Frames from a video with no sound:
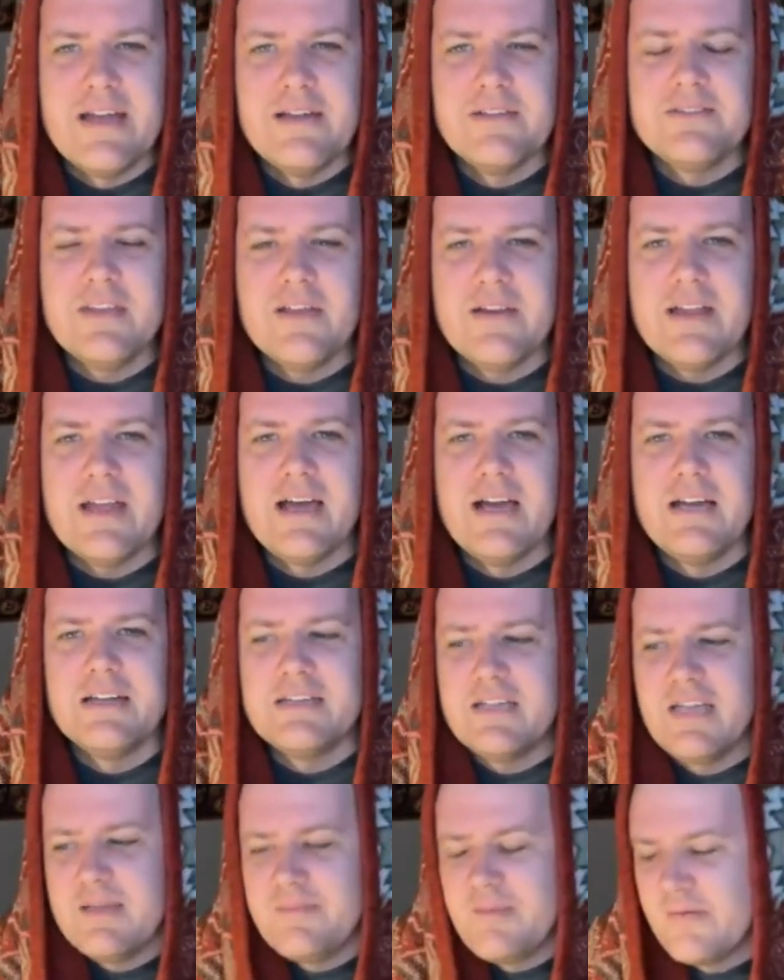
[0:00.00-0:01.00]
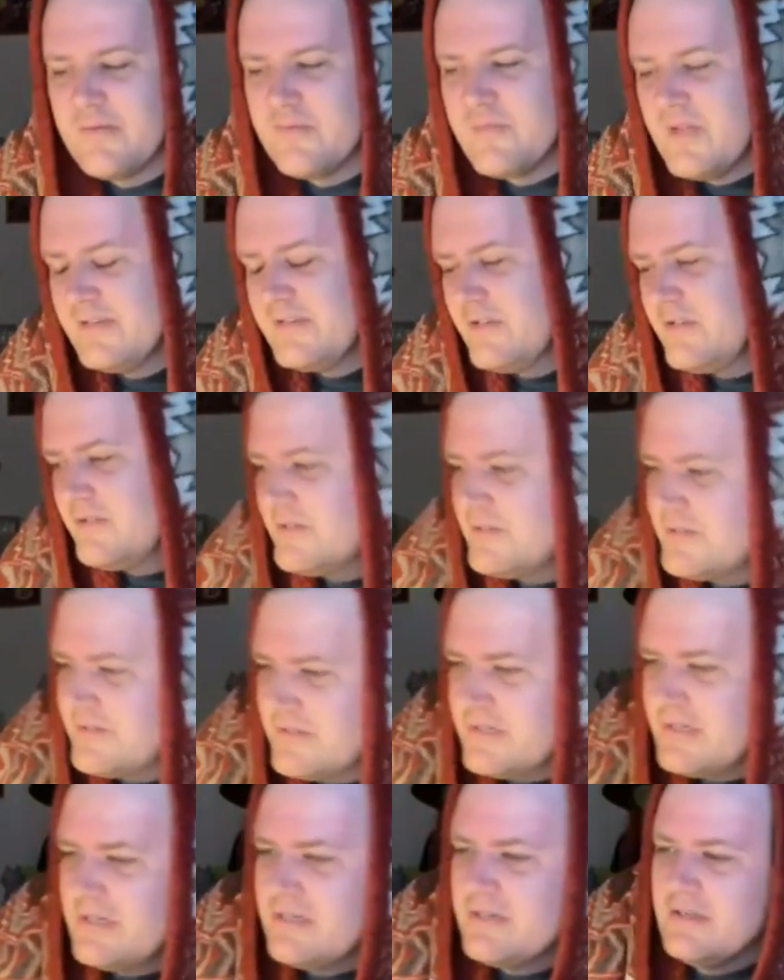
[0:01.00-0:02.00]
It's very hard to keep up with messages.
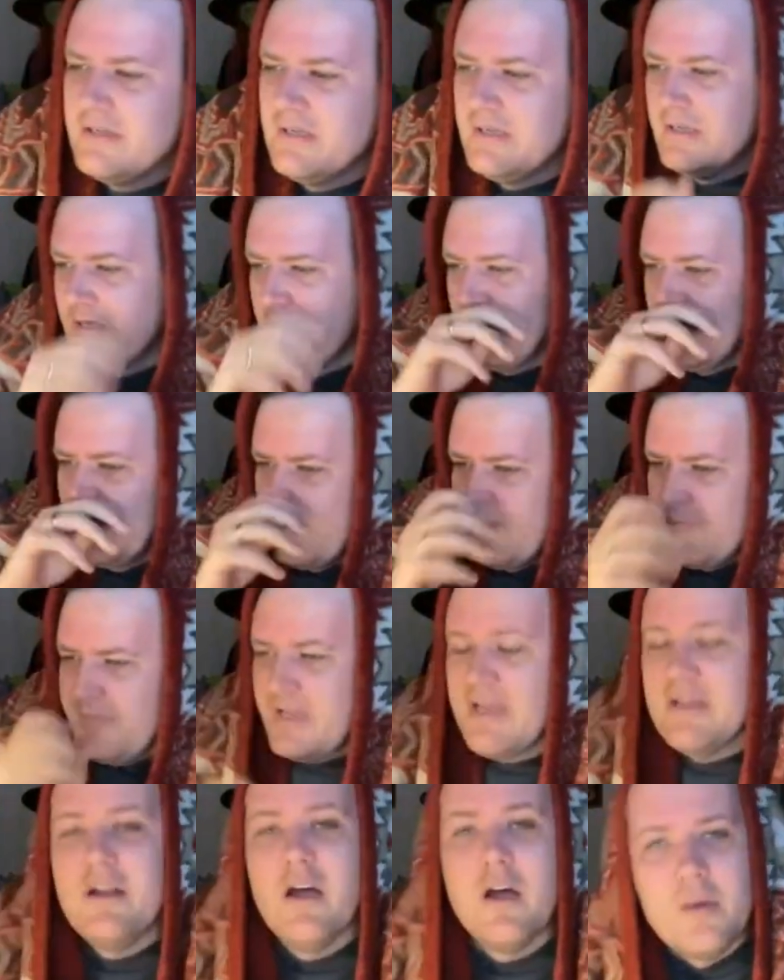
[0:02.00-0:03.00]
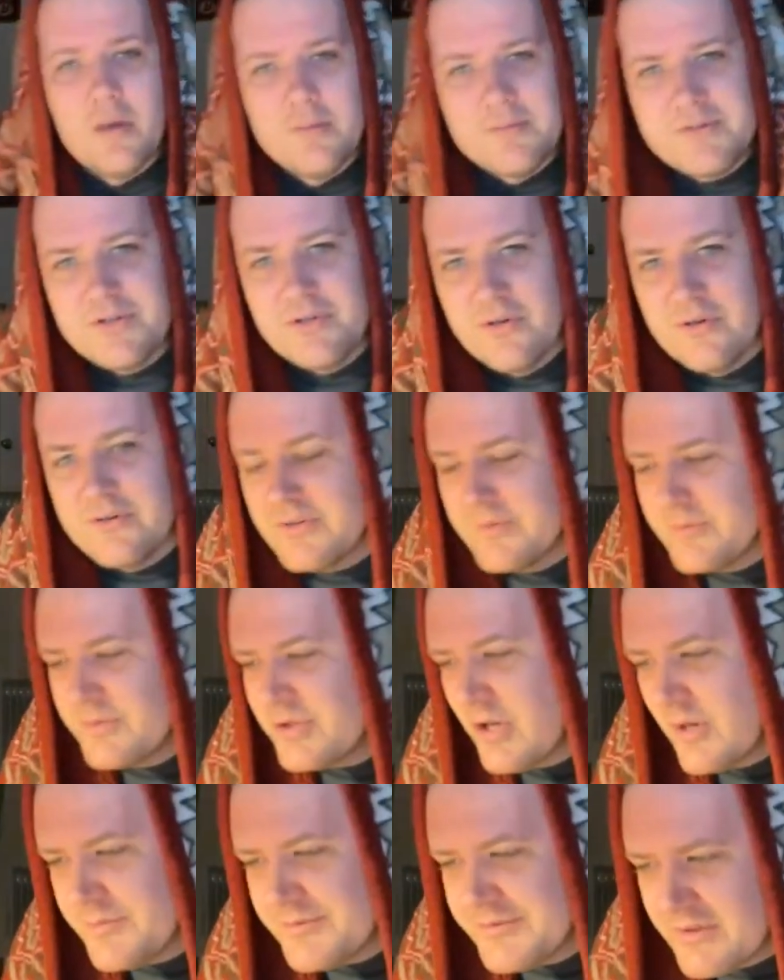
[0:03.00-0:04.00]
Uh, yeah, no, I'm sure some
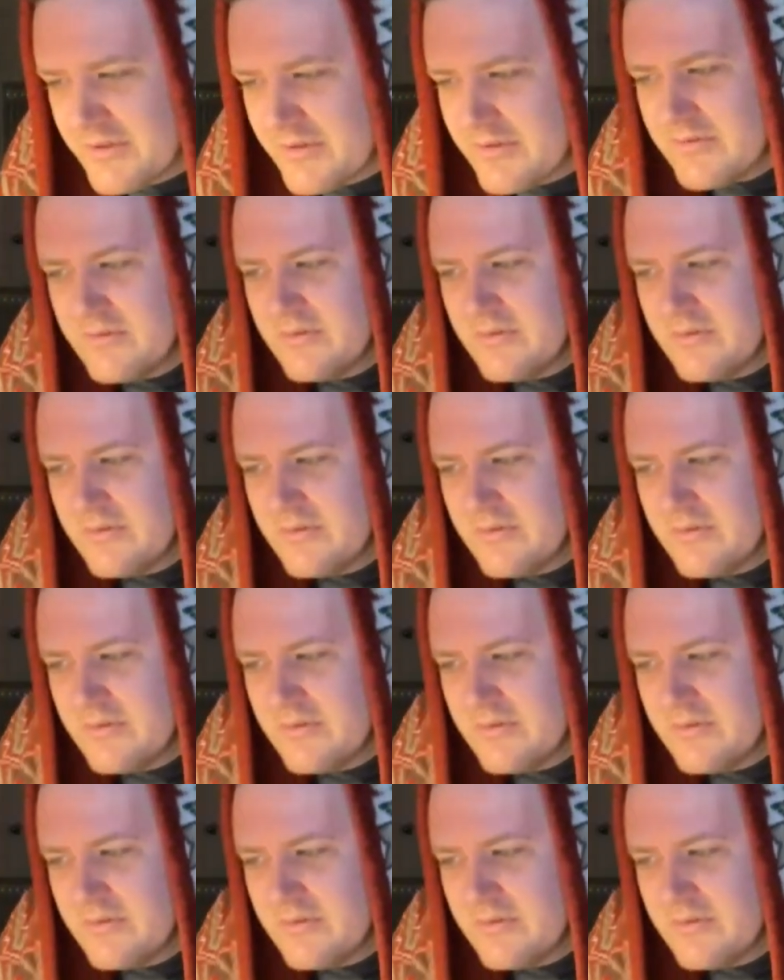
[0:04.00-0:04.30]
shops are,